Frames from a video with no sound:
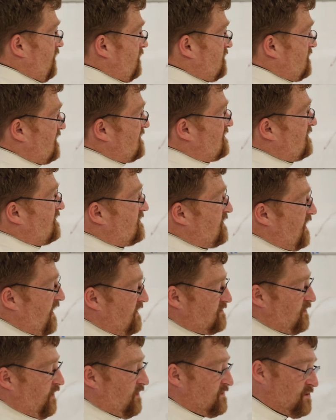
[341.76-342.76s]
Jesus
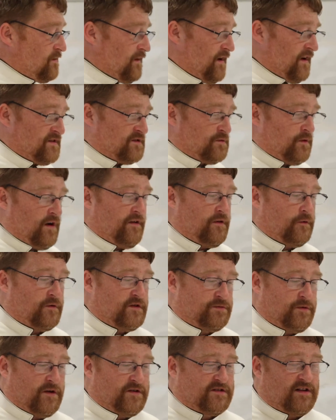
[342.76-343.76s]
says also elsewhere that
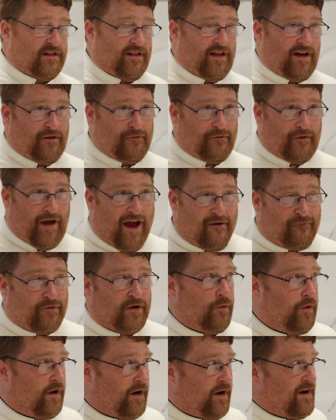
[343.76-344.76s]
we're supposed to love
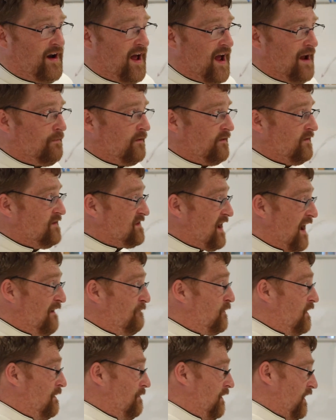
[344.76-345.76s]
everyone. Our neighbor is
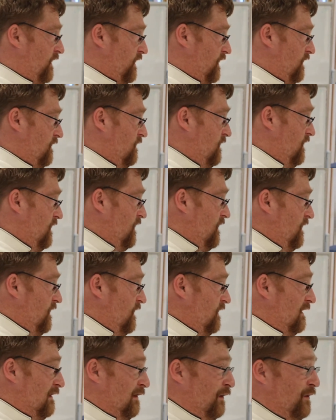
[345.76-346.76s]
everybody,
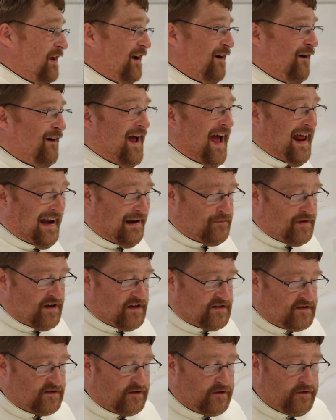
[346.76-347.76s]
including our
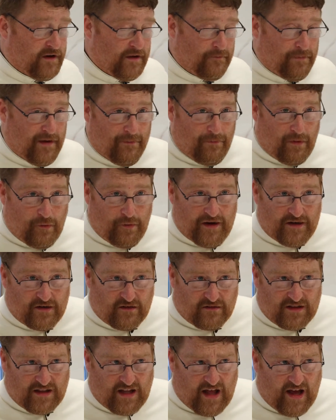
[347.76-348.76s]
enemies, including people we
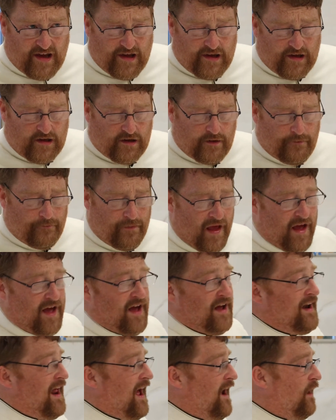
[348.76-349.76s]
don't like.
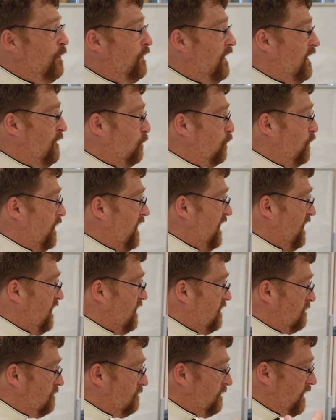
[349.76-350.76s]
Now, if
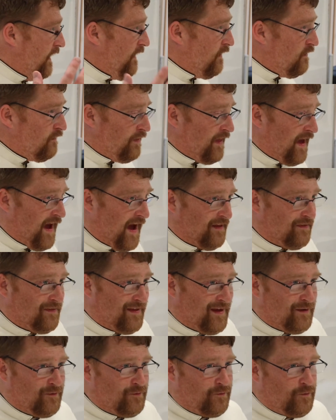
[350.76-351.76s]
we hear that,
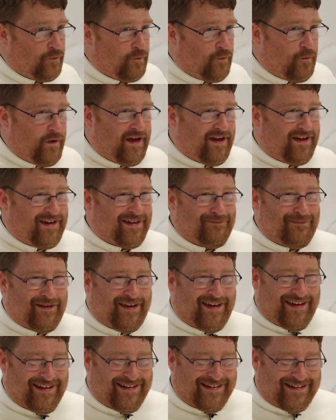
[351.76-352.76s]
then we can
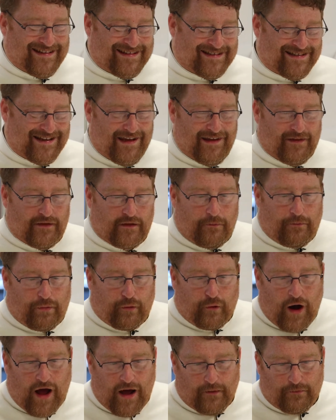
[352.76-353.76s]
begin to see the
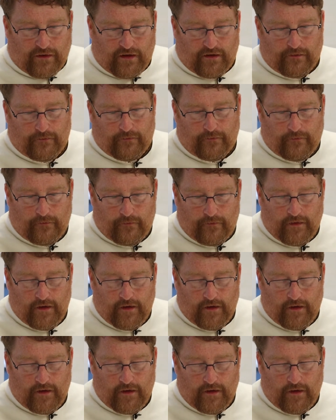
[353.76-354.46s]
problem,